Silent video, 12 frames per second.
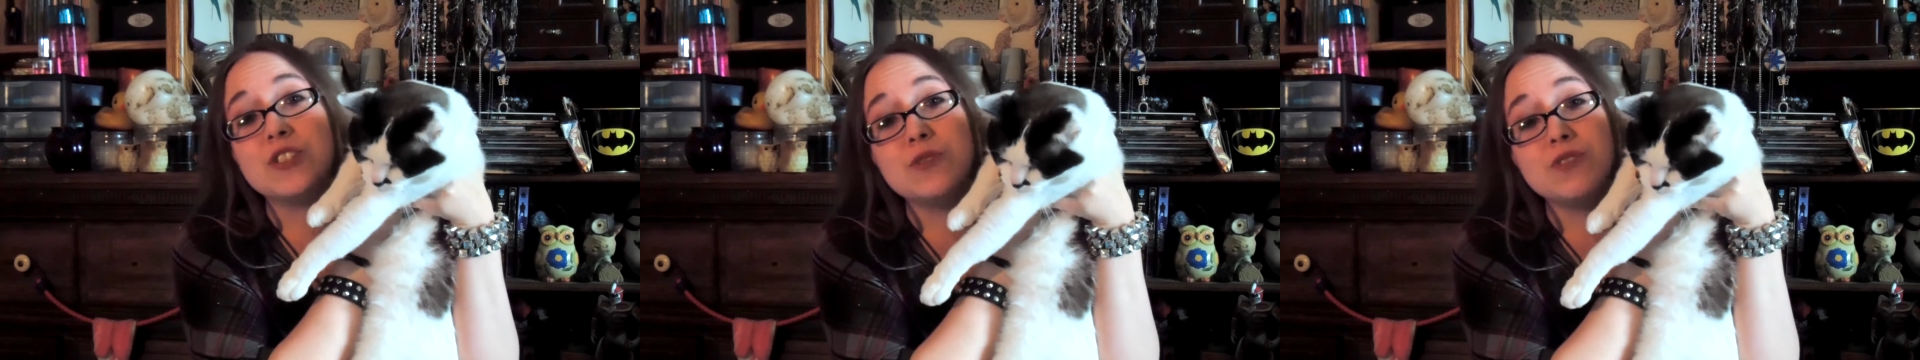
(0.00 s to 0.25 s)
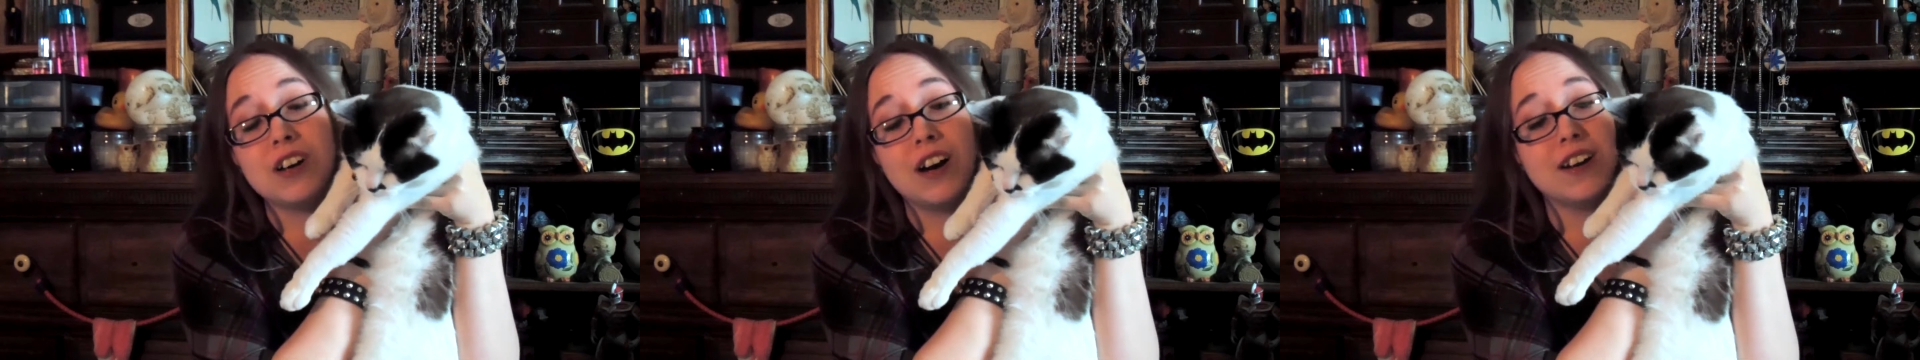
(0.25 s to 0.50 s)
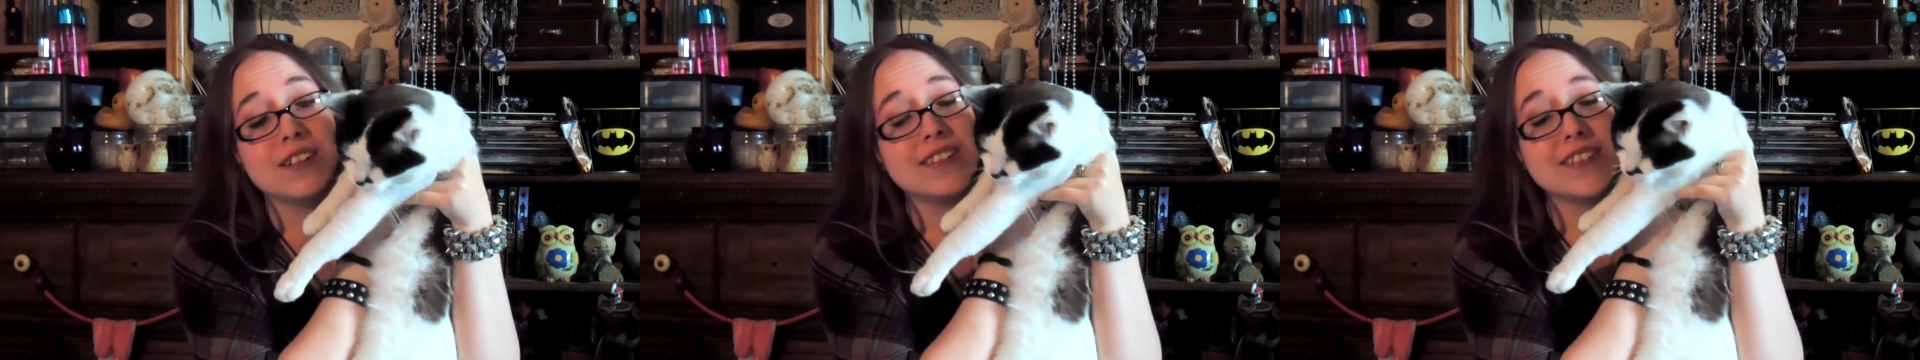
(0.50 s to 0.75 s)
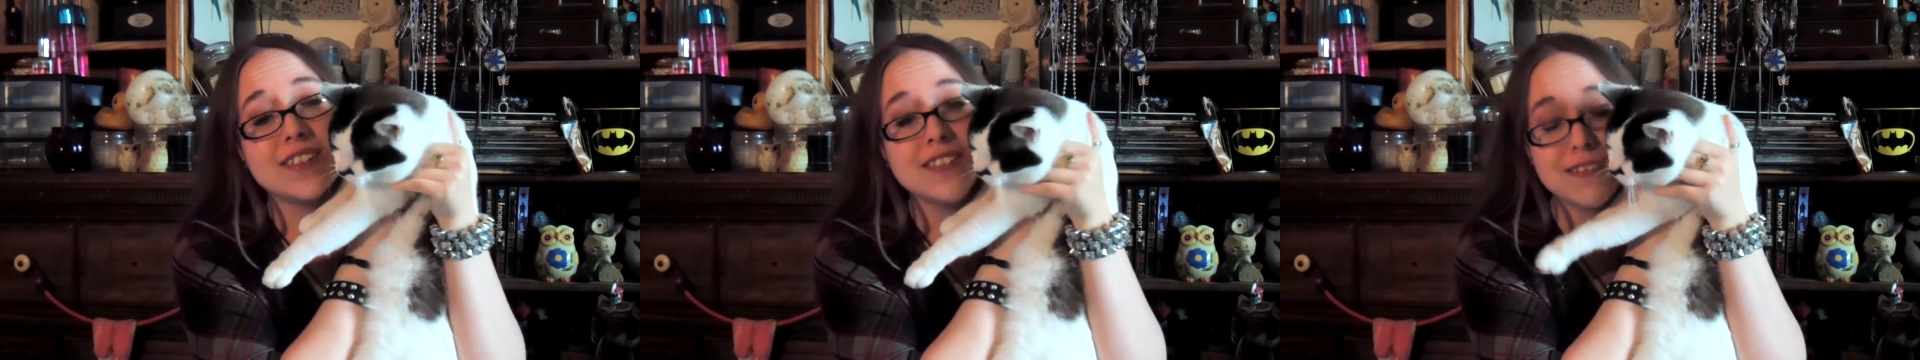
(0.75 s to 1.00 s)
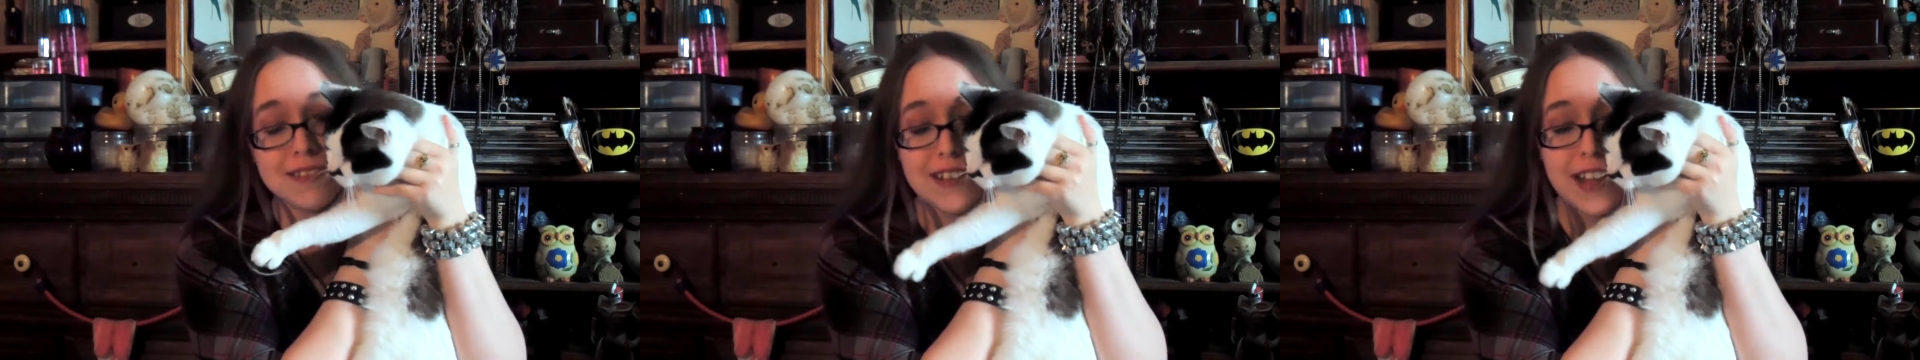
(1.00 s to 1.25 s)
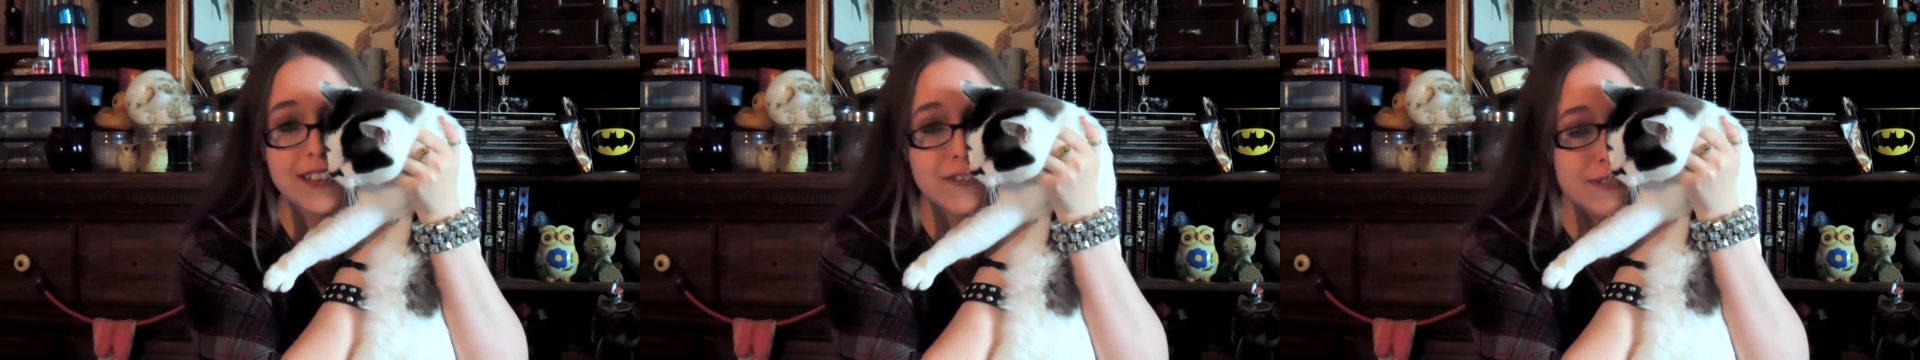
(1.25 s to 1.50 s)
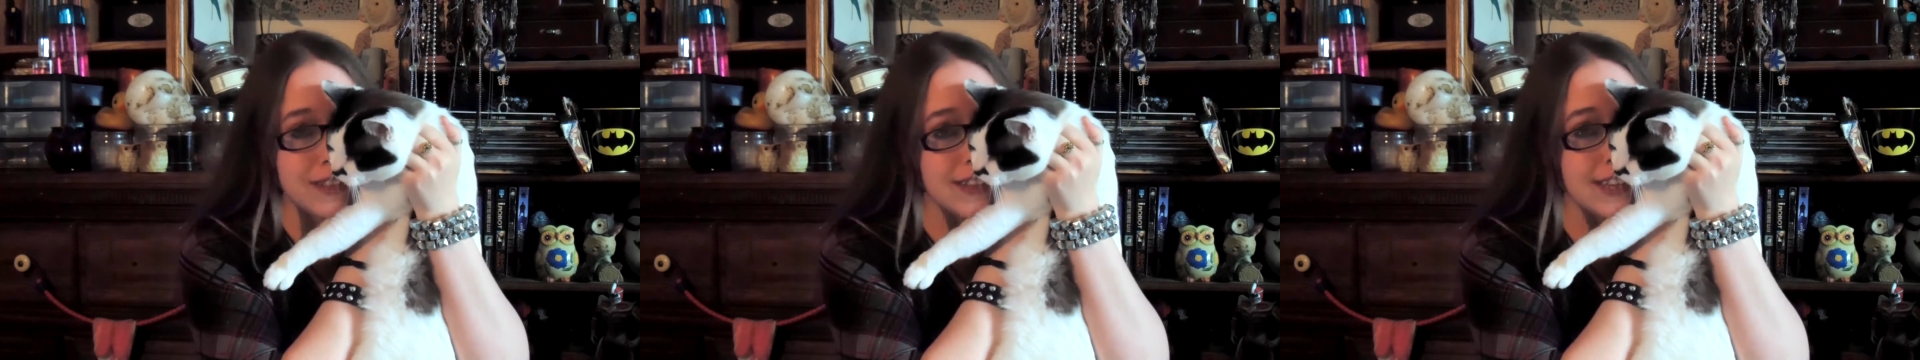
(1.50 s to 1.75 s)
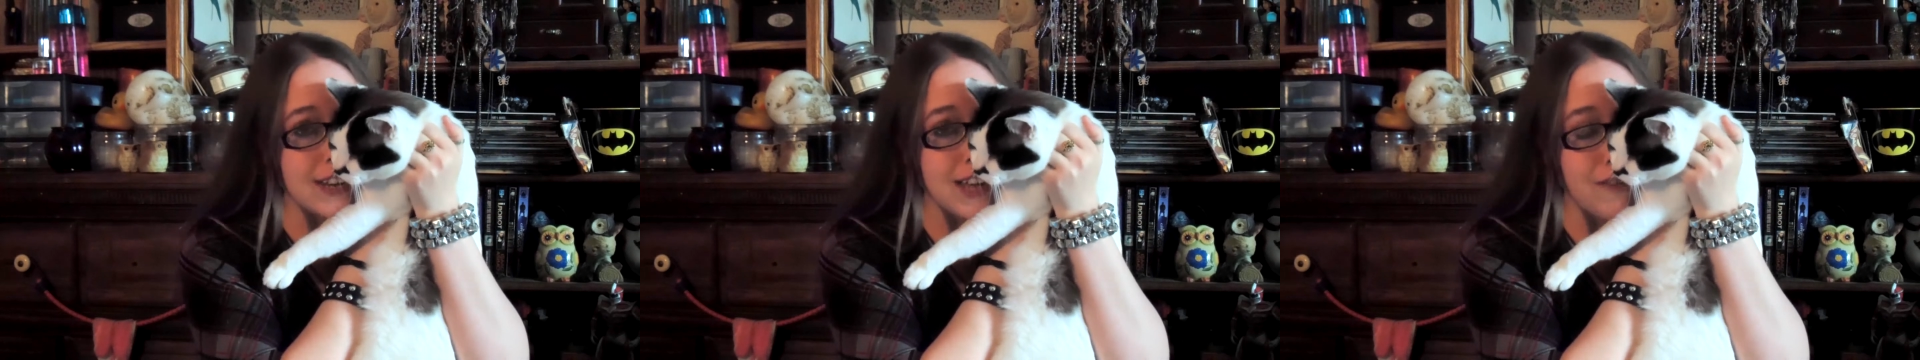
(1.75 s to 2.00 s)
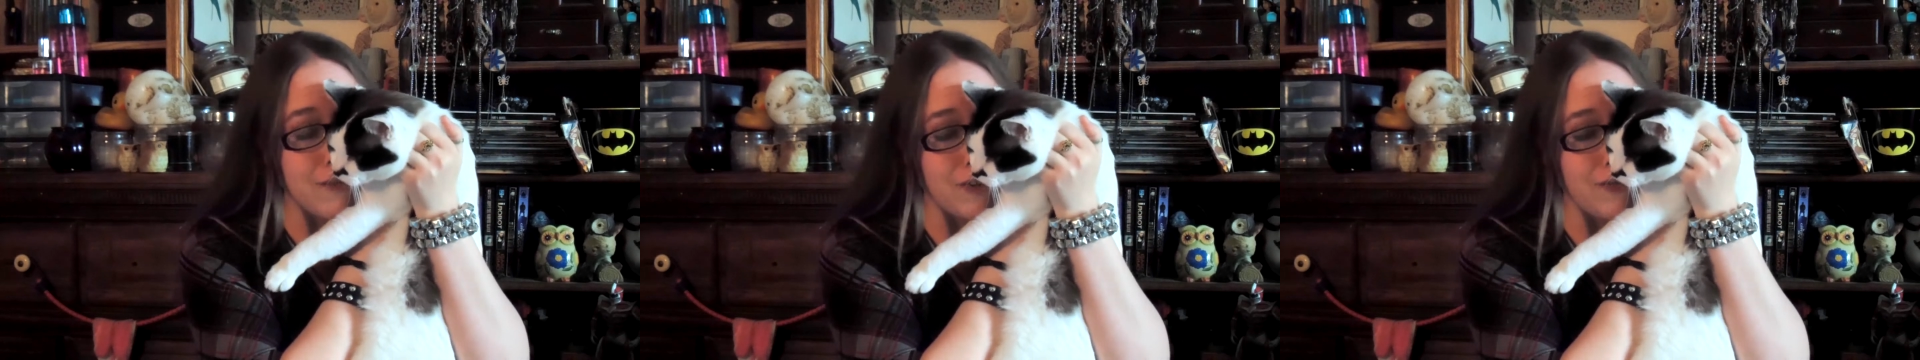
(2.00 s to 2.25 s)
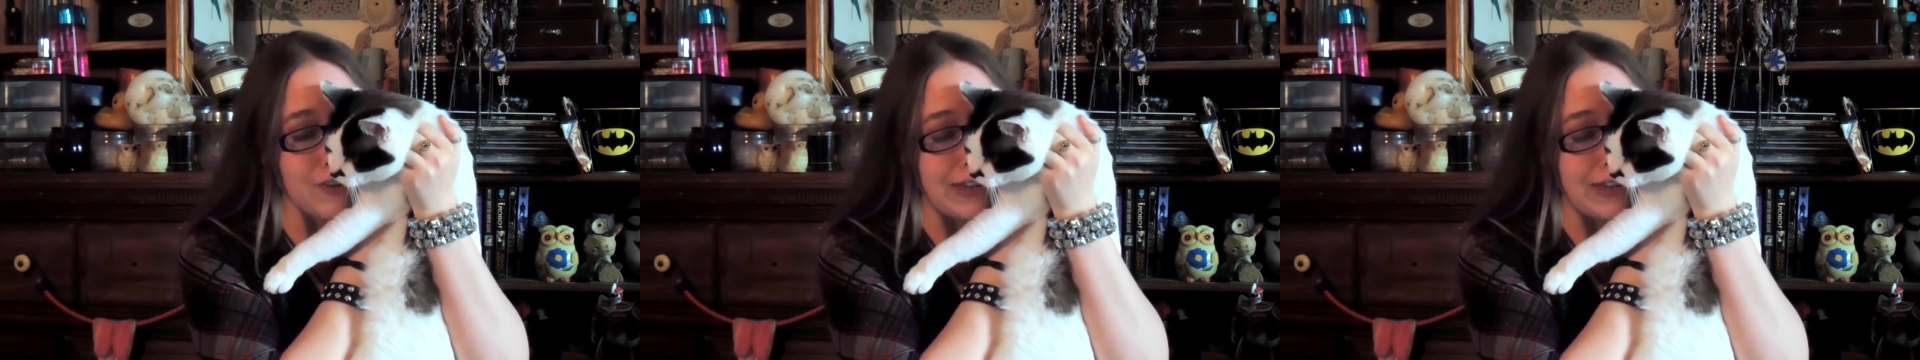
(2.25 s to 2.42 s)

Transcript: 2 dogs, I don't think he'd ever